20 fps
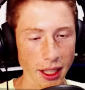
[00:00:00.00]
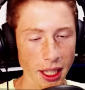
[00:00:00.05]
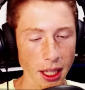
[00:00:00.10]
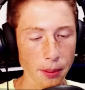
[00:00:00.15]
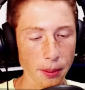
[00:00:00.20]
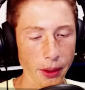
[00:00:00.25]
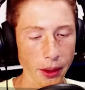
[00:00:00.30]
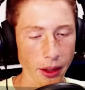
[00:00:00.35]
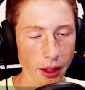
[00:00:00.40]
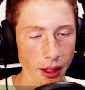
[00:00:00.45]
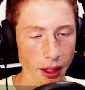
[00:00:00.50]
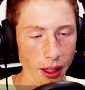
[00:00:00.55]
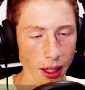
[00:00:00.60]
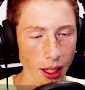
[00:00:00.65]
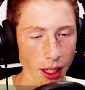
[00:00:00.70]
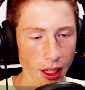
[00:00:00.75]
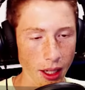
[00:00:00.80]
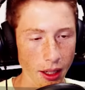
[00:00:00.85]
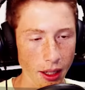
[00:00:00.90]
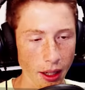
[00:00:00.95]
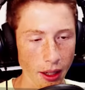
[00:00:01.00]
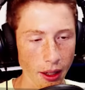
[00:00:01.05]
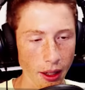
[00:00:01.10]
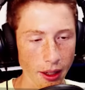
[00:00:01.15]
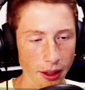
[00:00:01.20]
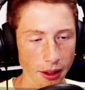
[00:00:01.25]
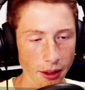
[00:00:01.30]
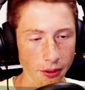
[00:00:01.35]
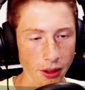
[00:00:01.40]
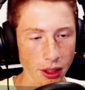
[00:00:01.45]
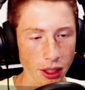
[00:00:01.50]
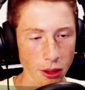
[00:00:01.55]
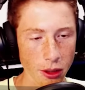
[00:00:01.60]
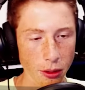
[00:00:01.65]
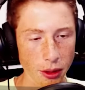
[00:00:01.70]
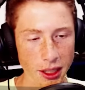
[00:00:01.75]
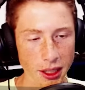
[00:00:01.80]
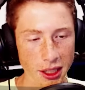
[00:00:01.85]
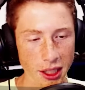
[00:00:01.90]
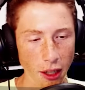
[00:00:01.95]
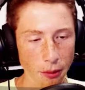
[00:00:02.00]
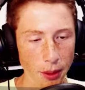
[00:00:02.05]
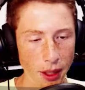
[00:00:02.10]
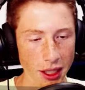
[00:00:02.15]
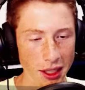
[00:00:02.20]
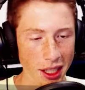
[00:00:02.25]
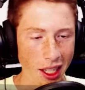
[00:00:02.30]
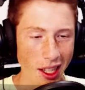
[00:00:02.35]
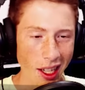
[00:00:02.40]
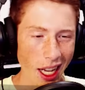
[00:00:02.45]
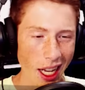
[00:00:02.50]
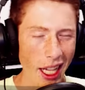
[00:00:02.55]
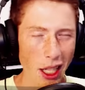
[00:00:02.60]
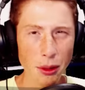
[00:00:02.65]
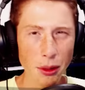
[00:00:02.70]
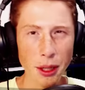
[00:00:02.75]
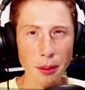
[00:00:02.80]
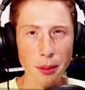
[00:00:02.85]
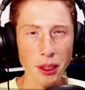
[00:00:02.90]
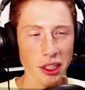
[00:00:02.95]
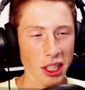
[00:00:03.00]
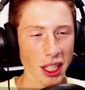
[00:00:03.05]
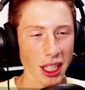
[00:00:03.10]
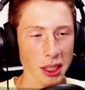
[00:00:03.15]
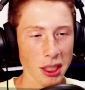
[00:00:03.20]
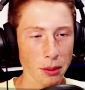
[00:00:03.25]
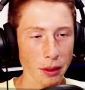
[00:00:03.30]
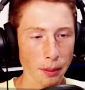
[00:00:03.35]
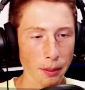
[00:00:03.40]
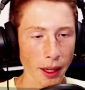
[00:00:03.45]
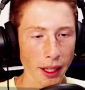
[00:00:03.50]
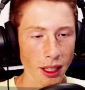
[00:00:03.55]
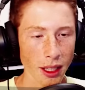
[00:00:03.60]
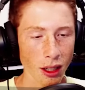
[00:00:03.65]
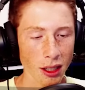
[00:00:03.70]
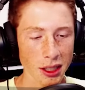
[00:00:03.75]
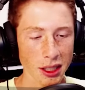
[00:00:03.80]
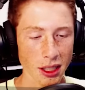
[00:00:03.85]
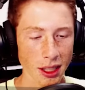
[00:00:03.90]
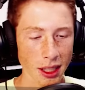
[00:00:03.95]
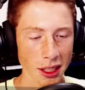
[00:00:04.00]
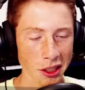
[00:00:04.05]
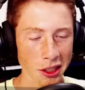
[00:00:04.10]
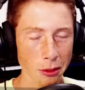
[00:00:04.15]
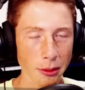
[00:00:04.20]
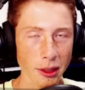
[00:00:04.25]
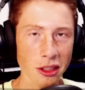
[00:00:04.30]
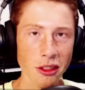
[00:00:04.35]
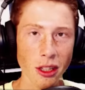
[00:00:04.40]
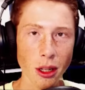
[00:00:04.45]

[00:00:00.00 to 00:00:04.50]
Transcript: that they keep in their inventory and stuff, because I don't want to put chests with minecarts there. That's too